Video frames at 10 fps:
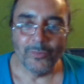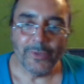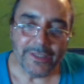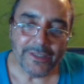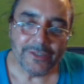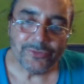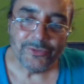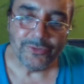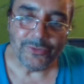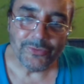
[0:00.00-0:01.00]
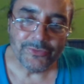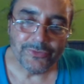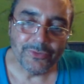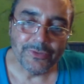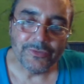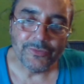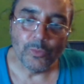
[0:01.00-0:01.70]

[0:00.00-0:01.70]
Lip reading: we introduce to this